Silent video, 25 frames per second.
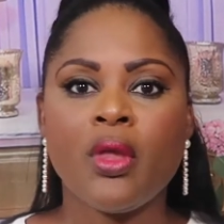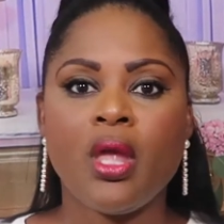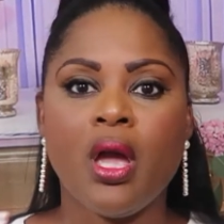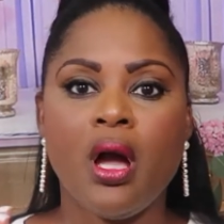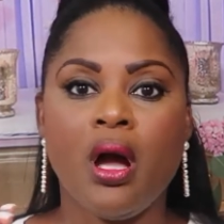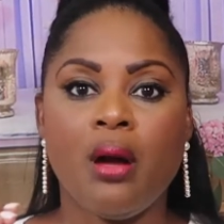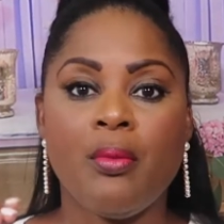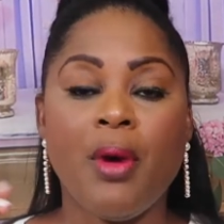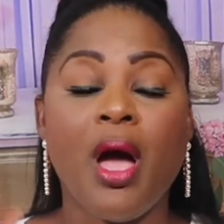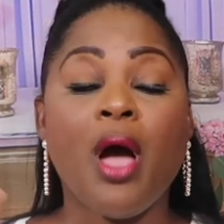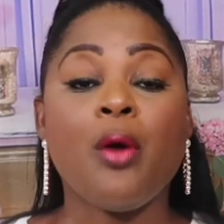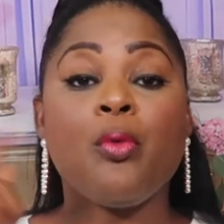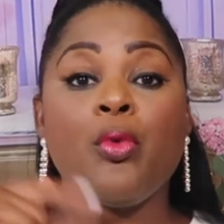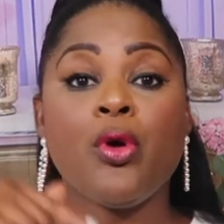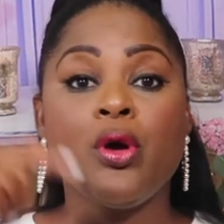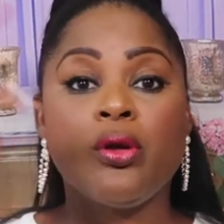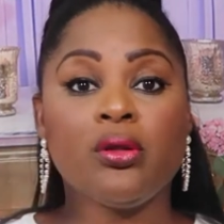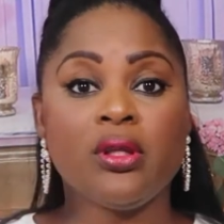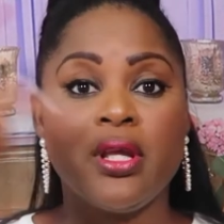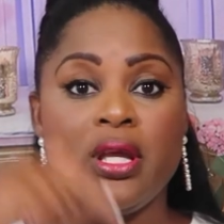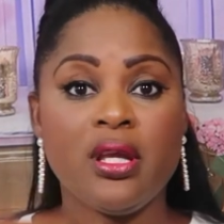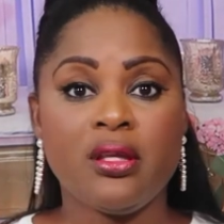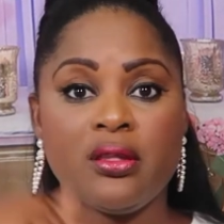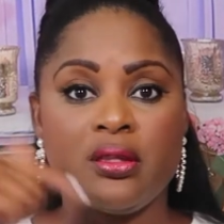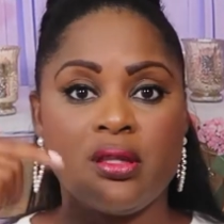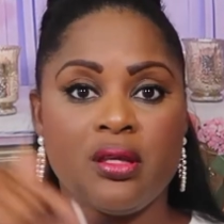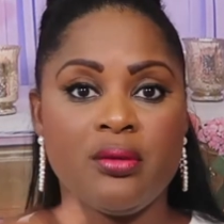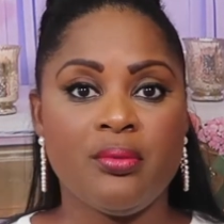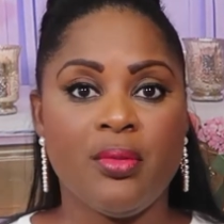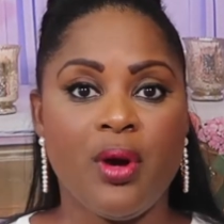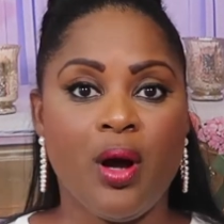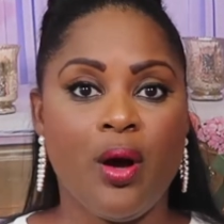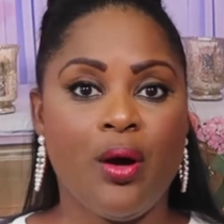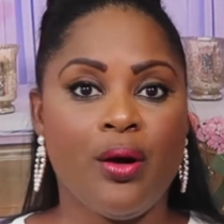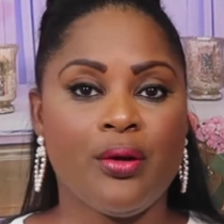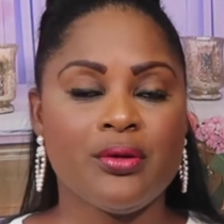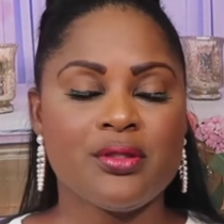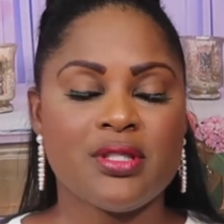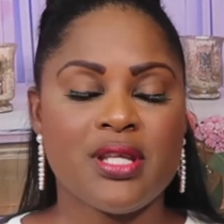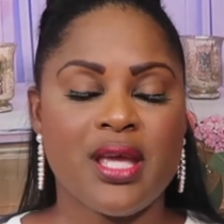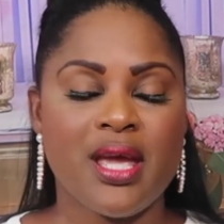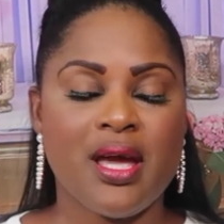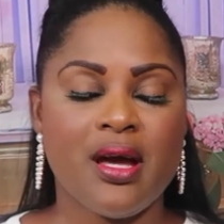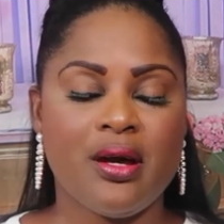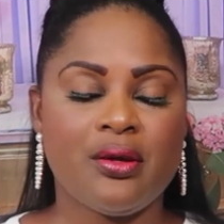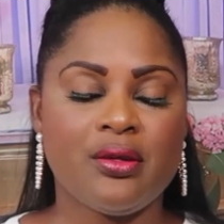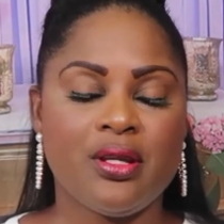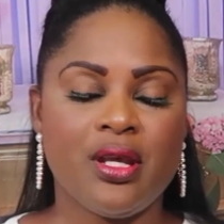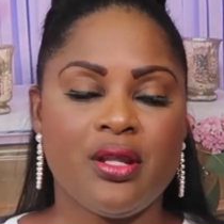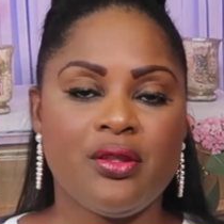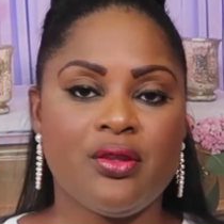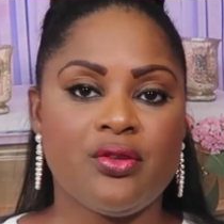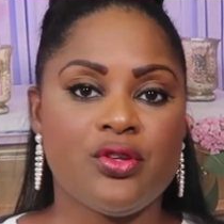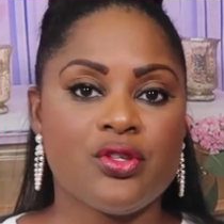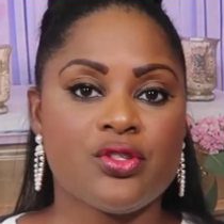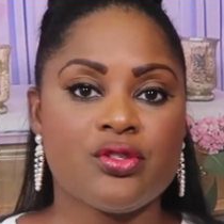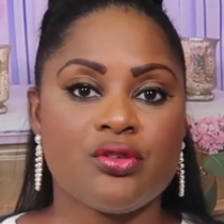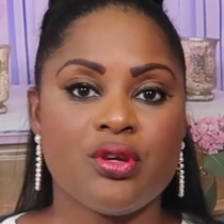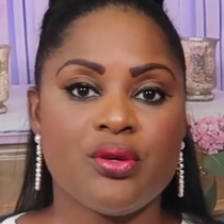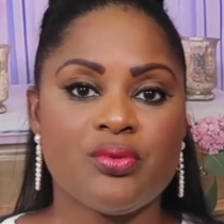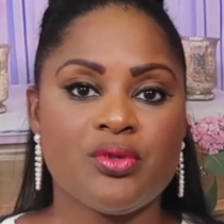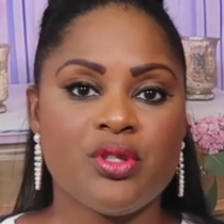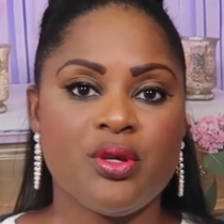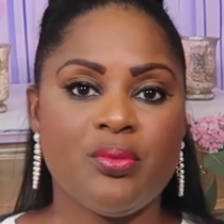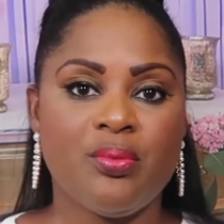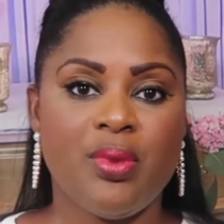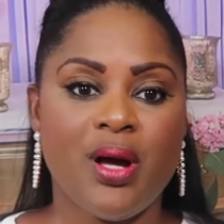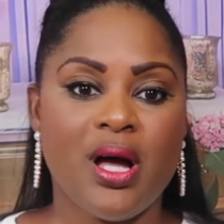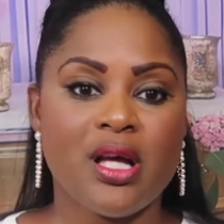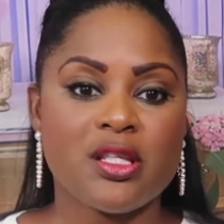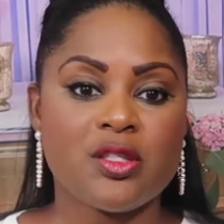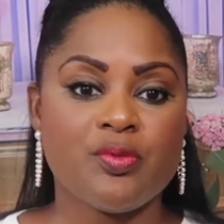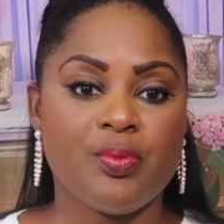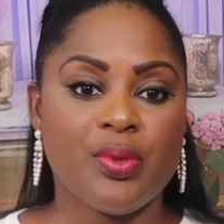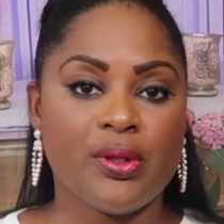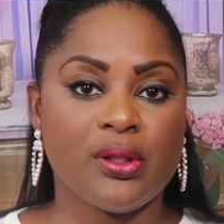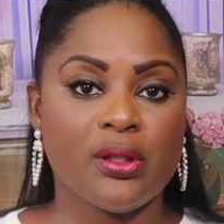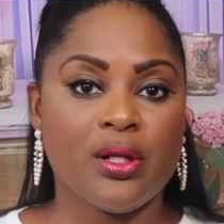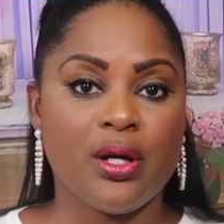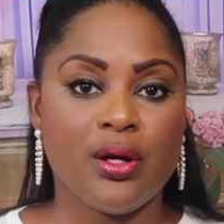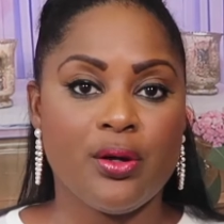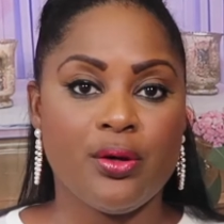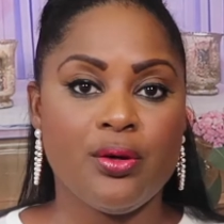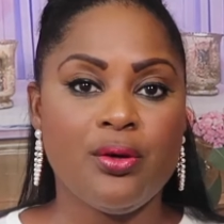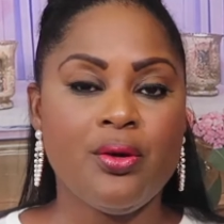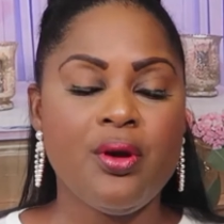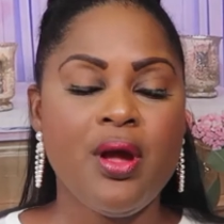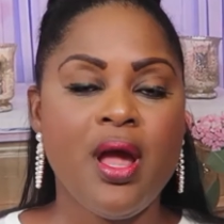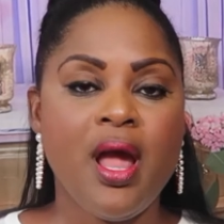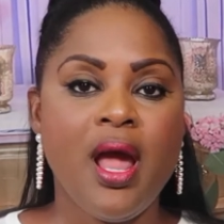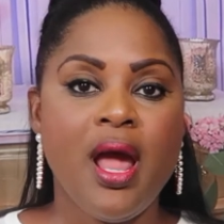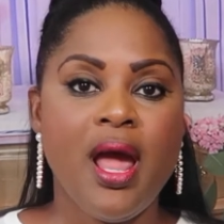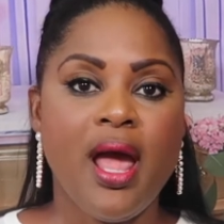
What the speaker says: I will link them all down in the description box below,